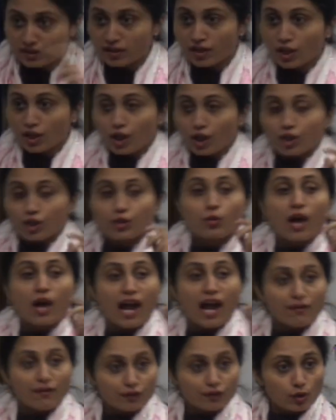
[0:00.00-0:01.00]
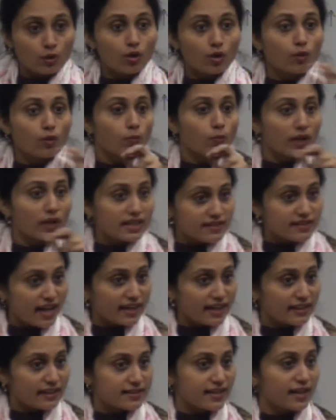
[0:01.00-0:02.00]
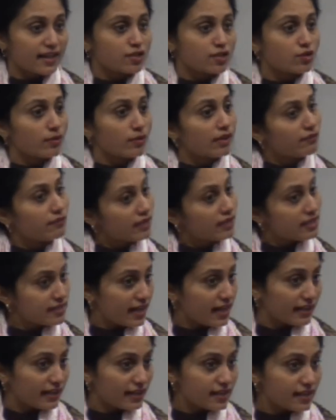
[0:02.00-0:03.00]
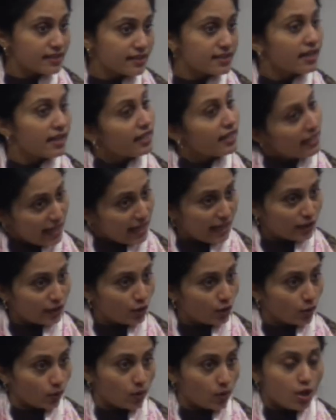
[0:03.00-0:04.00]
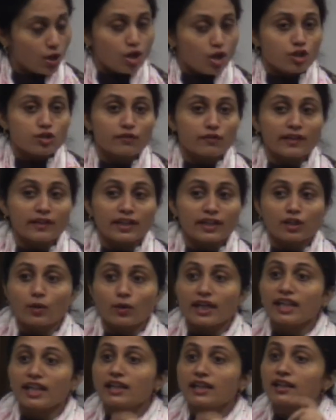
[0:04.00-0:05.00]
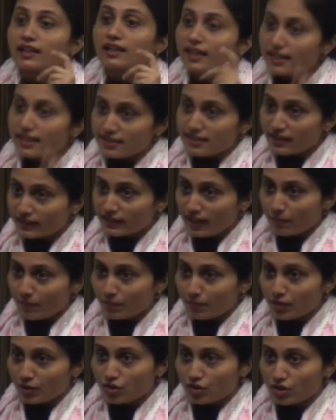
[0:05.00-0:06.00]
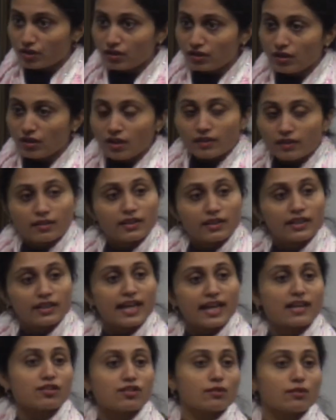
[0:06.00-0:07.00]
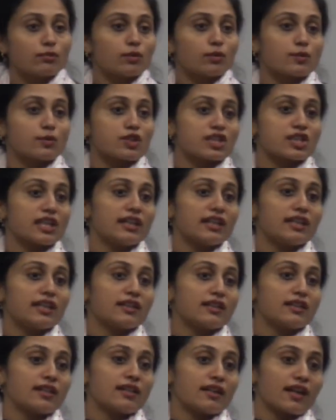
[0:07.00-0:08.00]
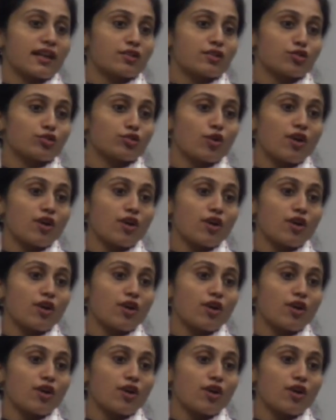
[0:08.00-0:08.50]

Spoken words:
You have to look which side is exo and which side is endo. So when you increase the temperature, the reaction will proceed in the direction of